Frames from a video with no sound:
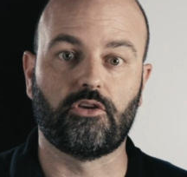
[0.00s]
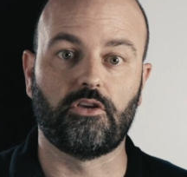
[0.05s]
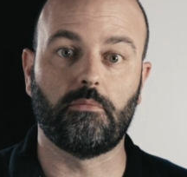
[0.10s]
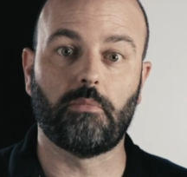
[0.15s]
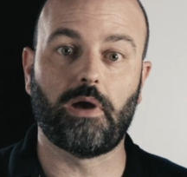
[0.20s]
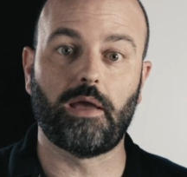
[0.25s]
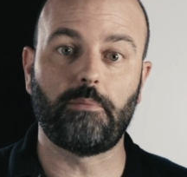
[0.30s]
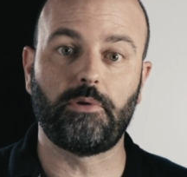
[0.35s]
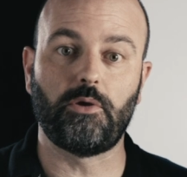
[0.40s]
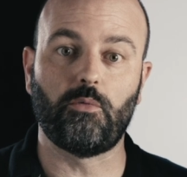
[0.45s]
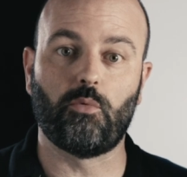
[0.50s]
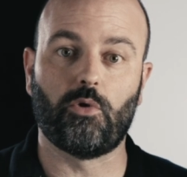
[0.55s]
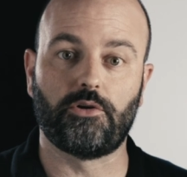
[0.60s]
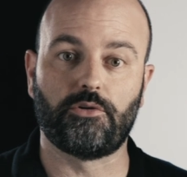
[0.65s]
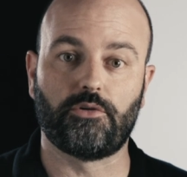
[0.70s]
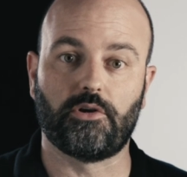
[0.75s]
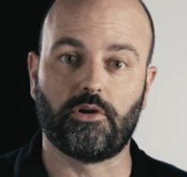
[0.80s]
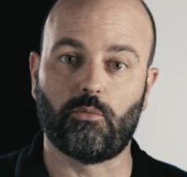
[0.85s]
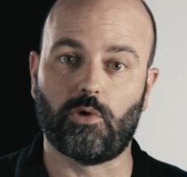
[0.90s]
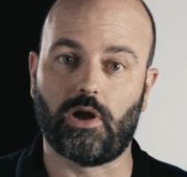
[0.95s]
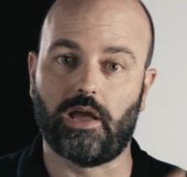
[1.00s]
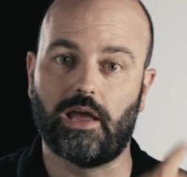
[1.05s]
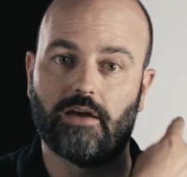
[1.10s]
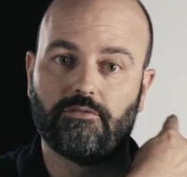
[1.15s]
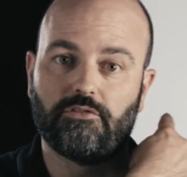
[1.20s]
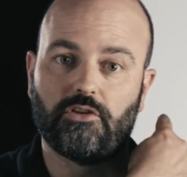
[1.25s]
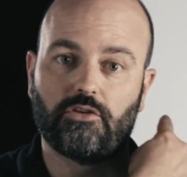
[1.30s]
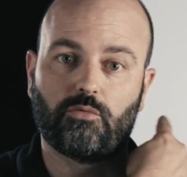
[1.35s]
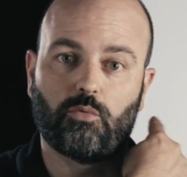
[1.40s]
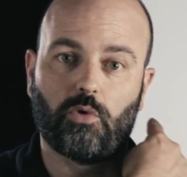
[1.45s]
you might be wondering why I
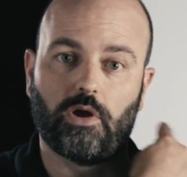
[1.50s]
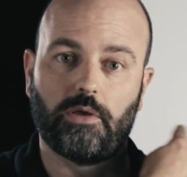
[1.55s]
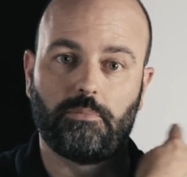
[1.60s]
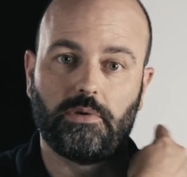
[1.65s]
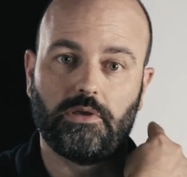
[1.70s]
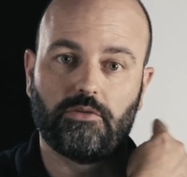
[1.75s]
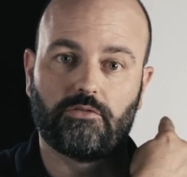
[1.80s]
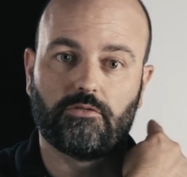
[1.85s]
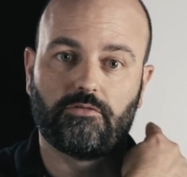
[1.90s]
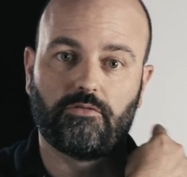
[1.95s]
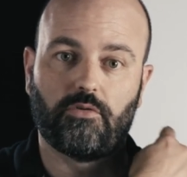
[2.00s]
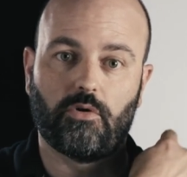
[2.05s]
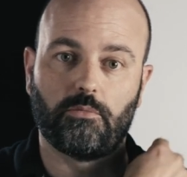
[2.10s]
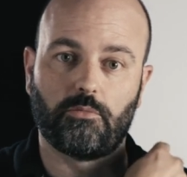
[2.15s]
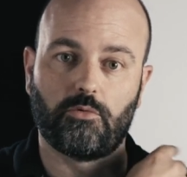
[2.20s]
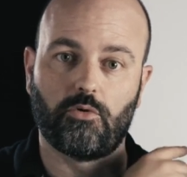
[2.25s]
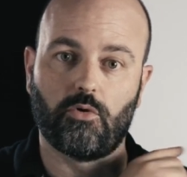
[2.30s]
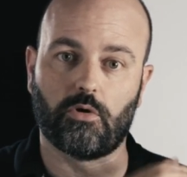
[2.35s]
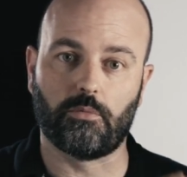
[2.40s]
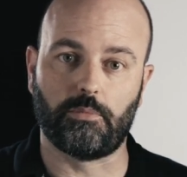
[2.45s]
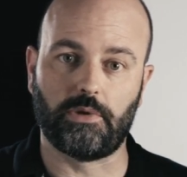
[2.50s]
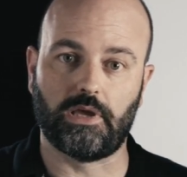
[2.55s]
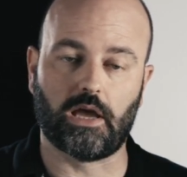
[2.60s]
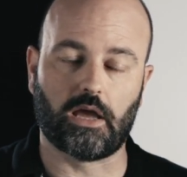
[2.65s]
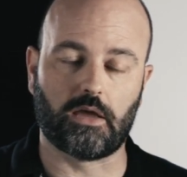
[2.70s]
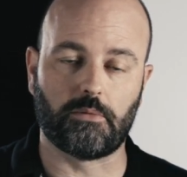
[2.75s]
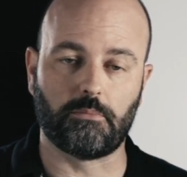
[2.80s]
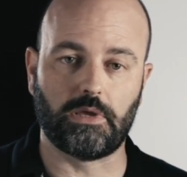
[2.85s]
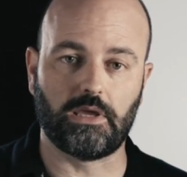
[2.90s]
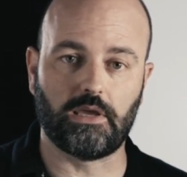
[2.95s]
have this white piece of foam core
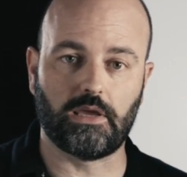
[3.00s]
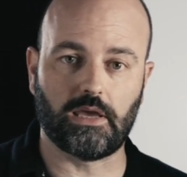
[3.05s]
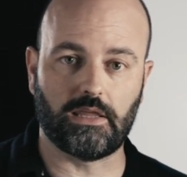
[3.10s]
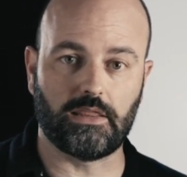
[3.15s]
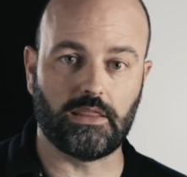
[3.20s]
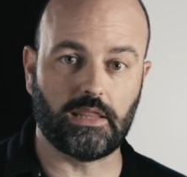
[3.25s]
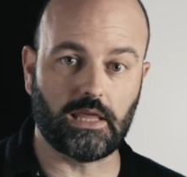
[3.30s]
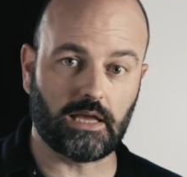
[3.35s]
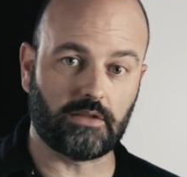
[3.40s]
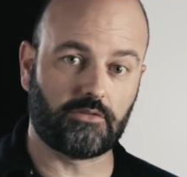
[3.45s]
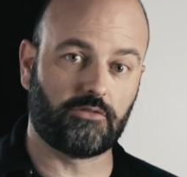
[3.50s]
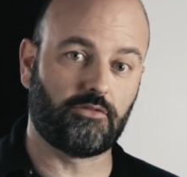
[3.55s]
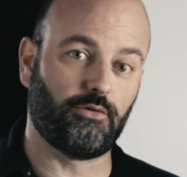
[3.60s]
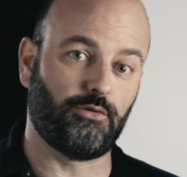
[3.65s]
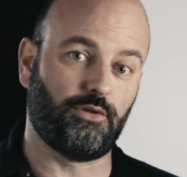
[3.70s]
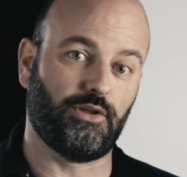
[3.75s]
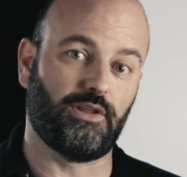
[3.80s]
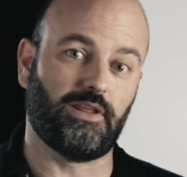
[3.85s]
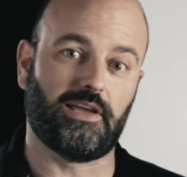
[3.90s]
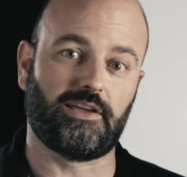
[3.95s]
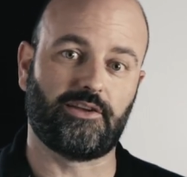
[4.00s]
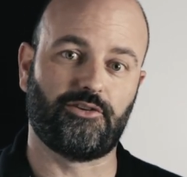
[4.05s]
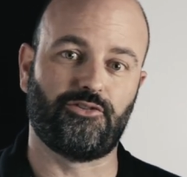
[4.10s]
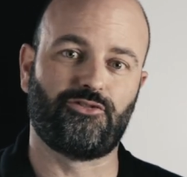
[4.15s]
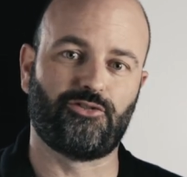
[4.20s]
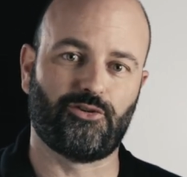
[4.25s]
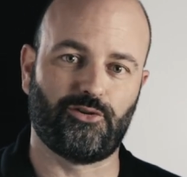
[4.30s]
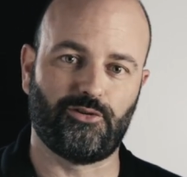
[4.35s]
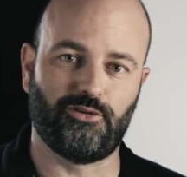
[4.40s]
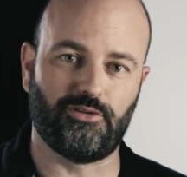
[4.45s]
behind me, and that's so that I can
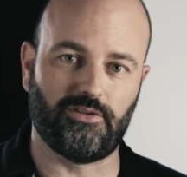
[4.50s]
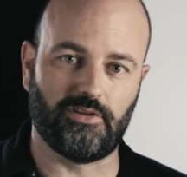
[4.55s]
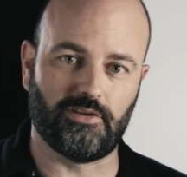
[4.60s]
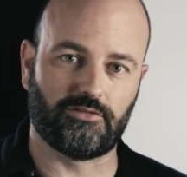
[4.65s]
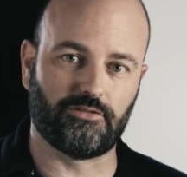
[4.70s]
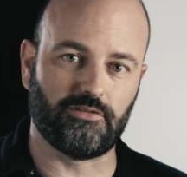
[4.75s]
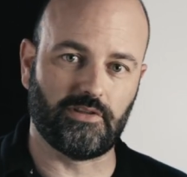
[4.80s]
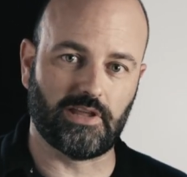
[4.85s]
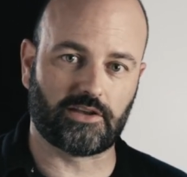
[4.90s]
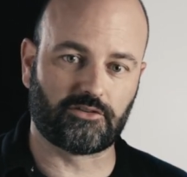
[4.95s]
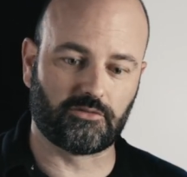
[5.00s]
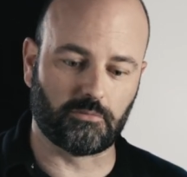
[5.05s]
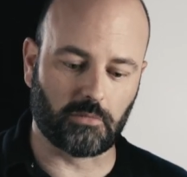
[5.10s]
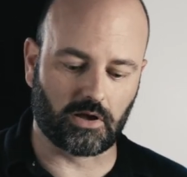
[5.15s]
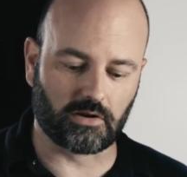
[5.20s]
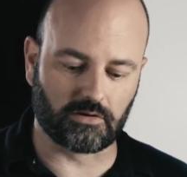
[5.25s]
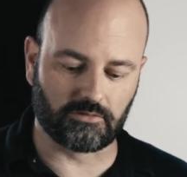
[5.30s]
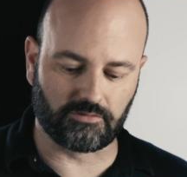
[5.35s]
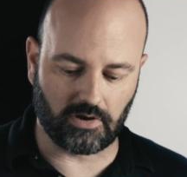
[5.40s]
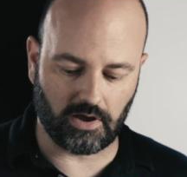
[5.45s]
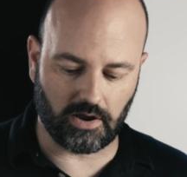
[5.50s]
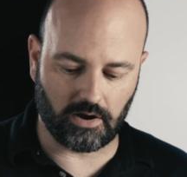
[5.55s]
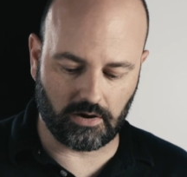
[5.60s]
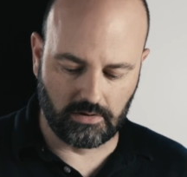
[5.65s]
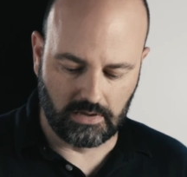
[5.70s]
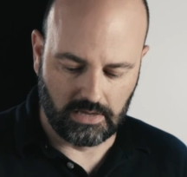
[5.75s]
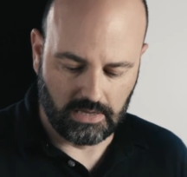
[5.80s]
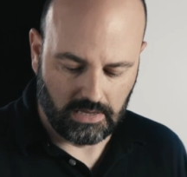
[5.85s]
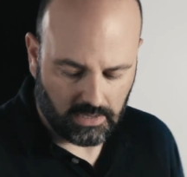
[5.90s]
show you this next modifier.